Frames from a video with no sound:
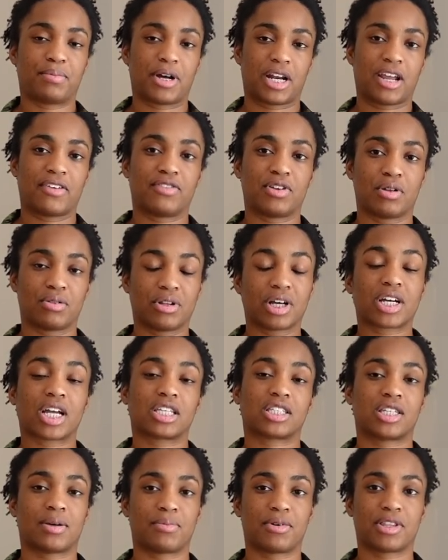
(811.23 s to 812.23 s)
but if you look
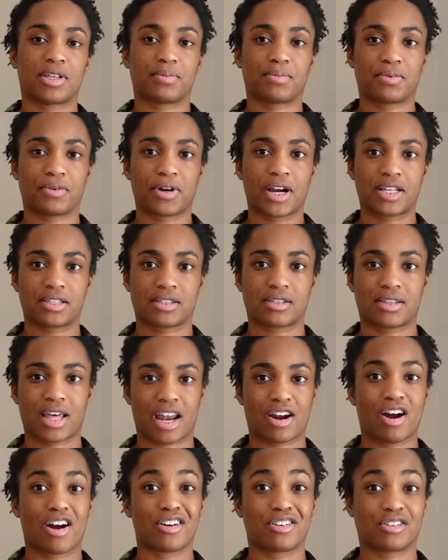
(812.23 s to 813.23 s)
at some of the prints
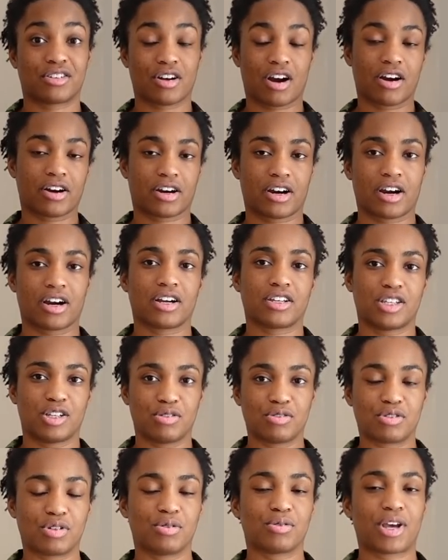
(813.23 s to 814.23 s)
that are darker,
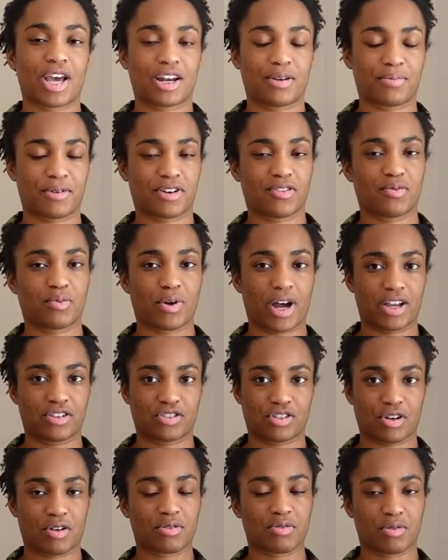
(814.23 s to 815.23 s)
you do get a bit of white
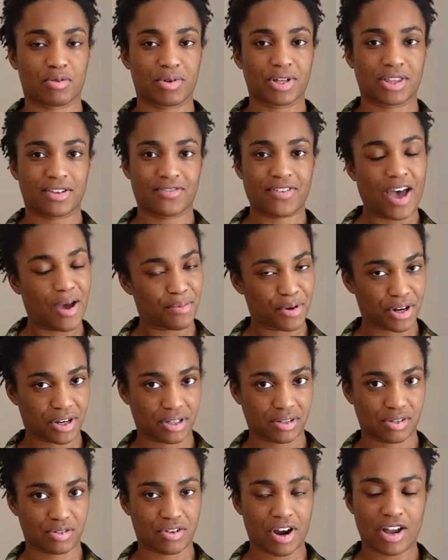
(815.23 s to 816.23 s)
show through when the fabric
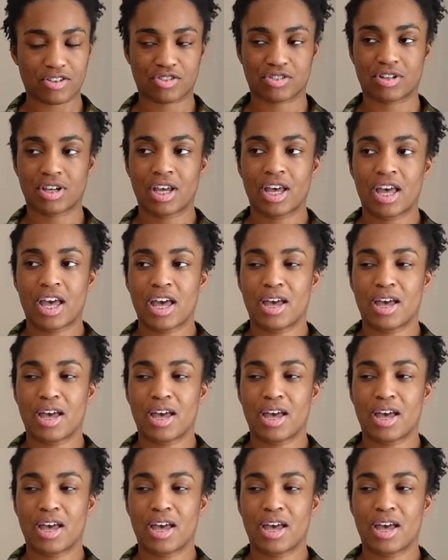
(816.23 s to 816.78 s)
is stretched.